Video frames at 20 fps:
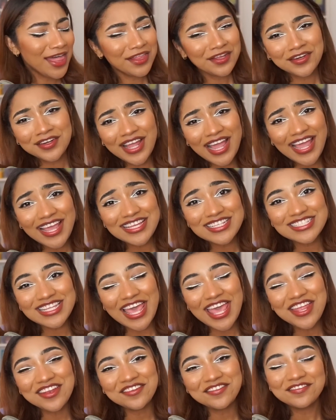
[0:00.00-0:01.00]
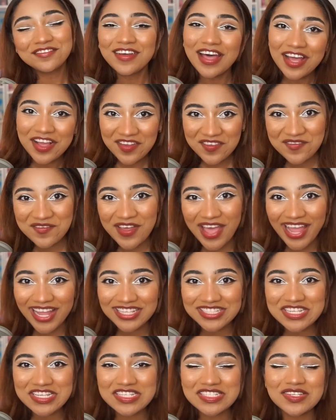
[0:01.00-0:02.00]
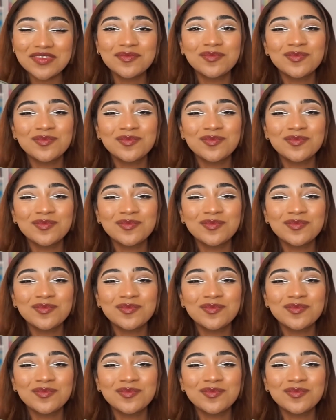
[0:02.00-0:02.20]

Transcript: guys, and welcome back to some